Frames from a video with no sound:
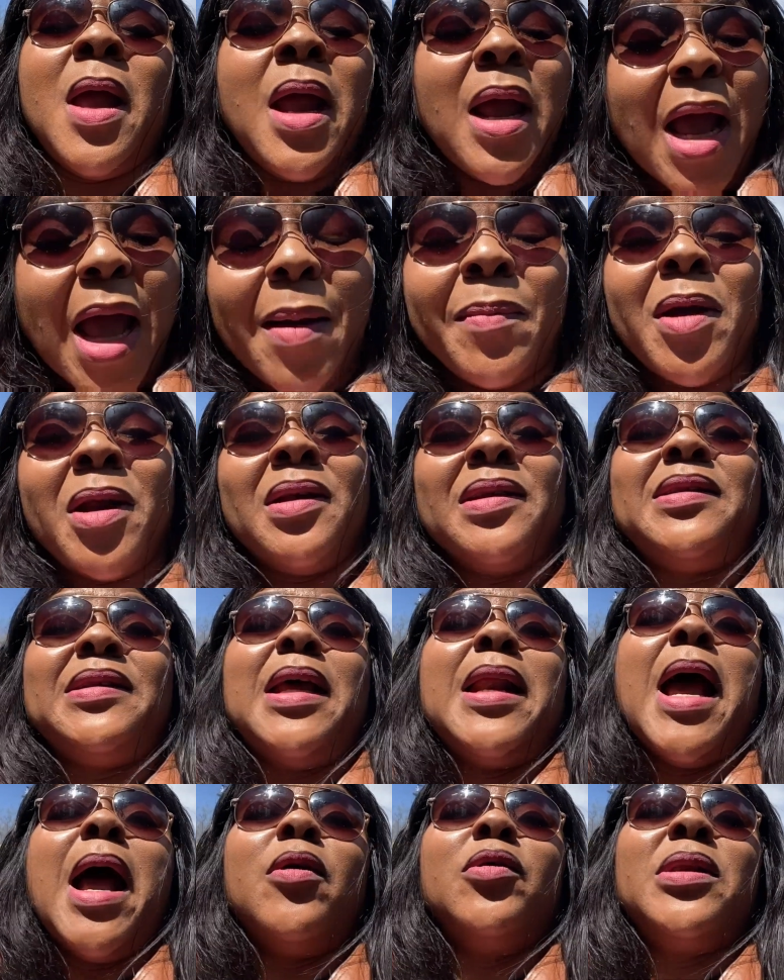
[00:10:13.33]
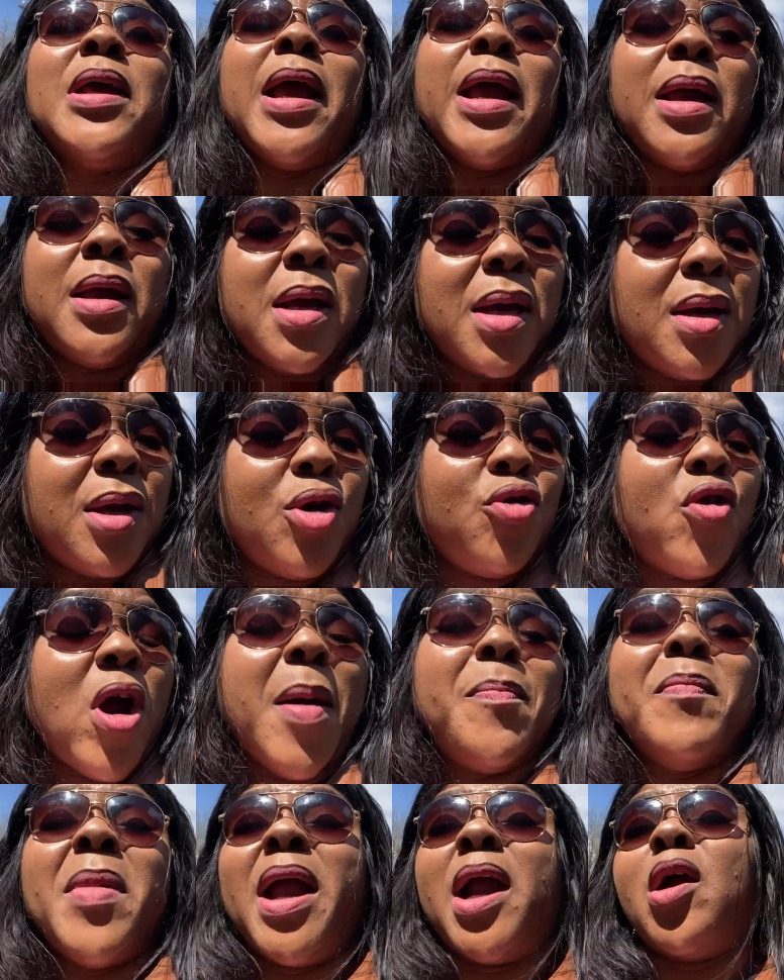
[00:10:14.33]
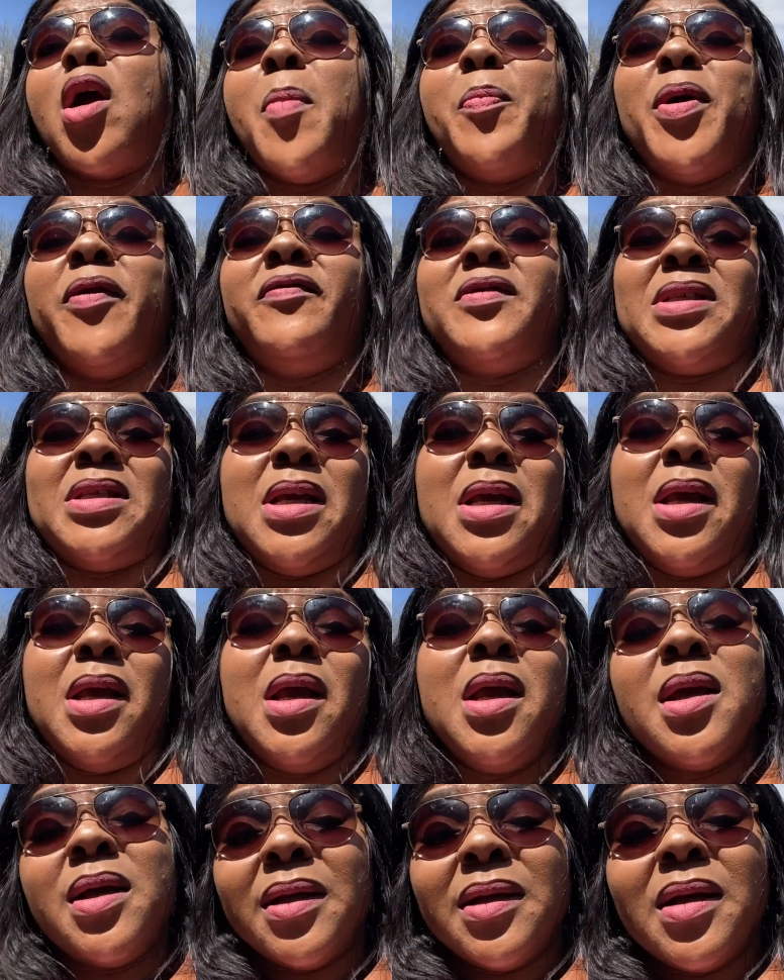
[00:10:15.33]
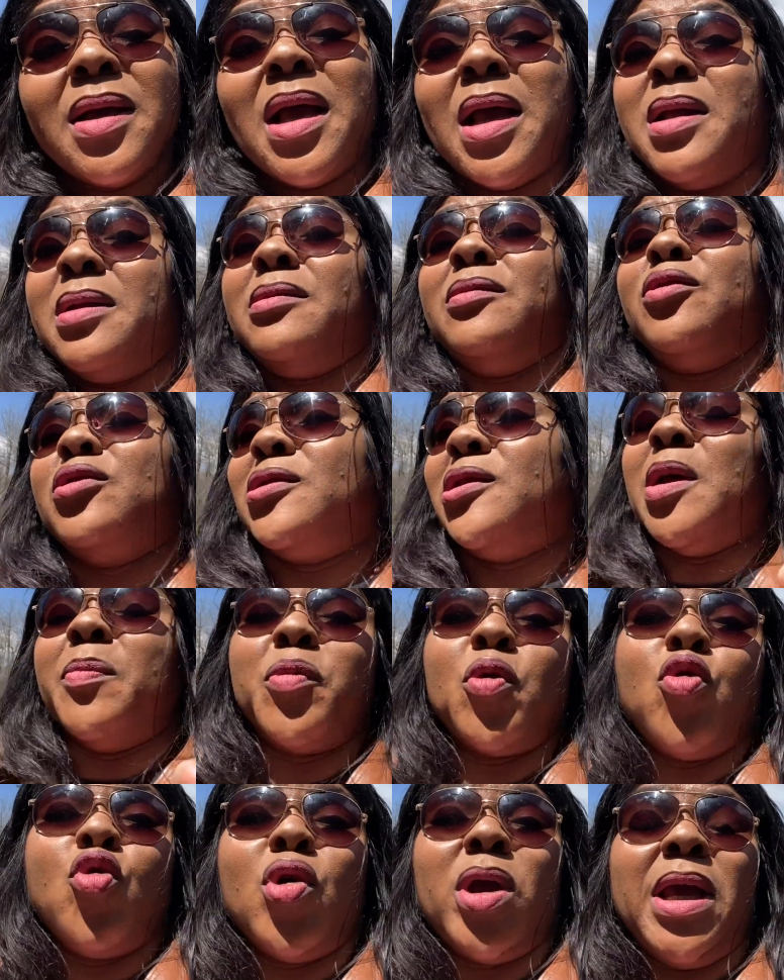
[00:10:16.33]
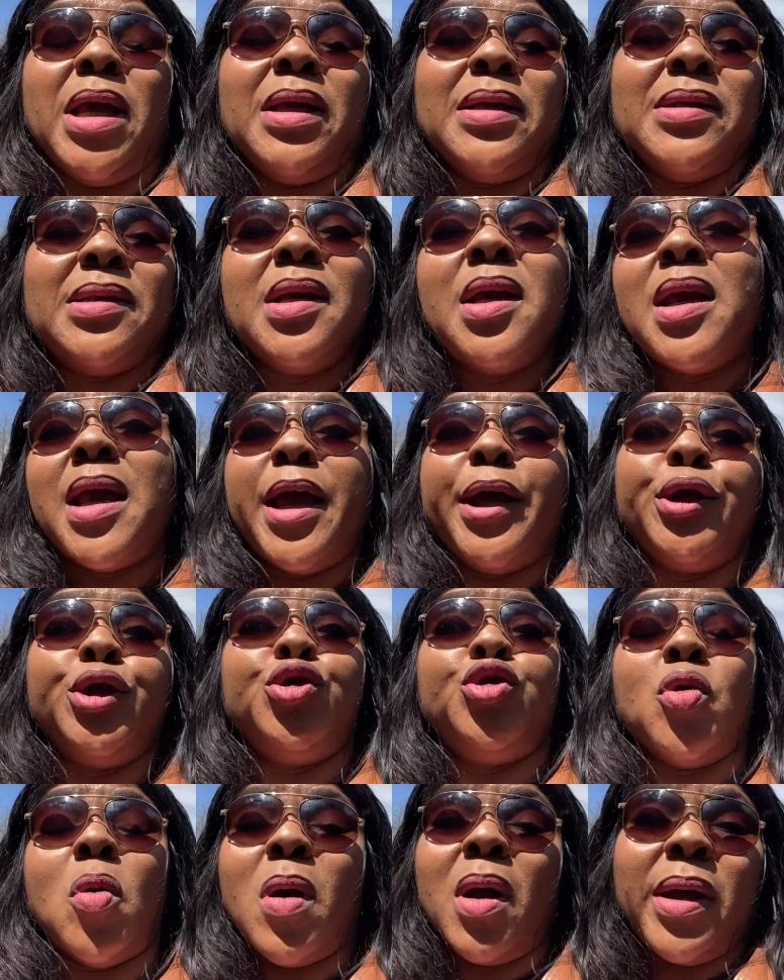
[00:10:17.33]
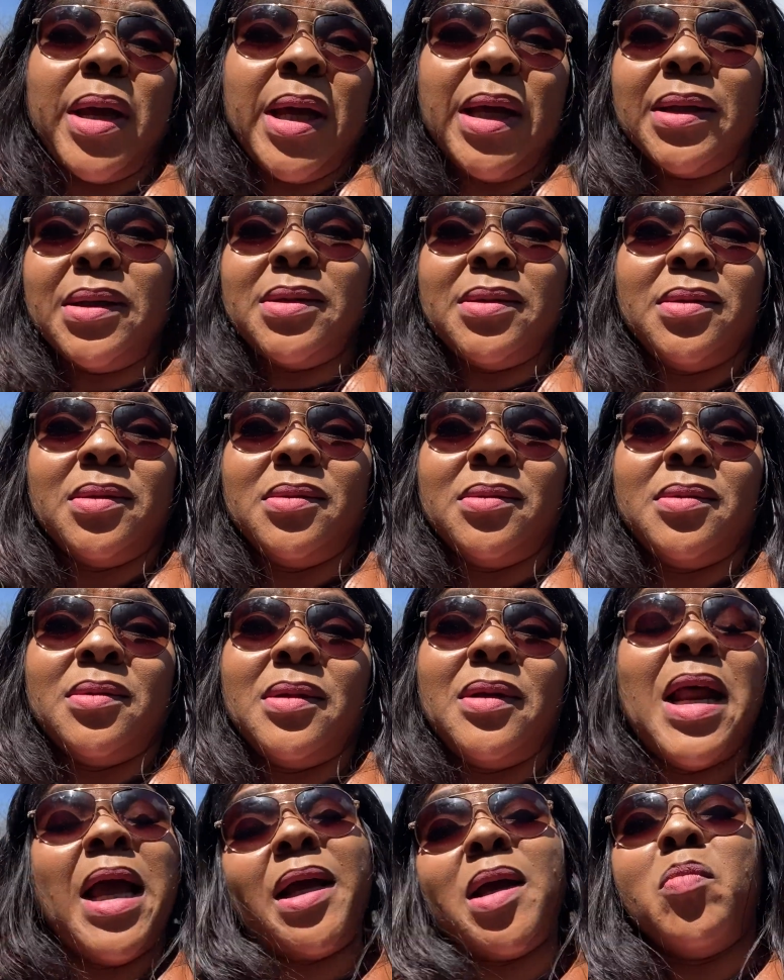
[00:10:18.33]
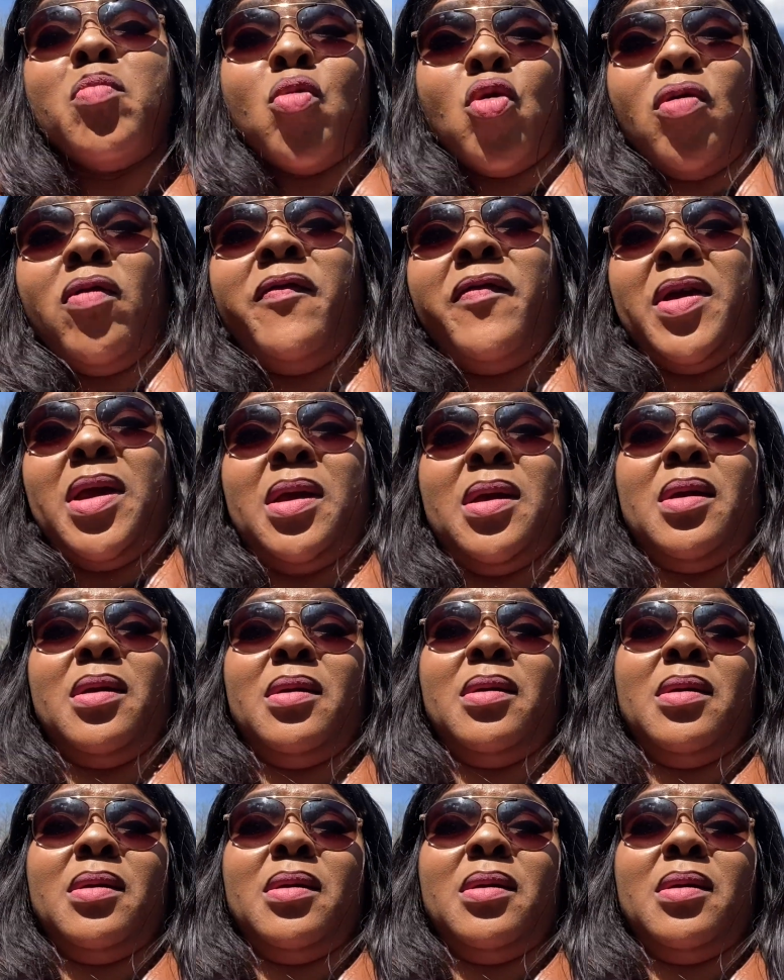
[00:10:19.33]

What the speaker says: I'm going to sit out there, grab my cup of tea and some cookies, enjoy it like a movie.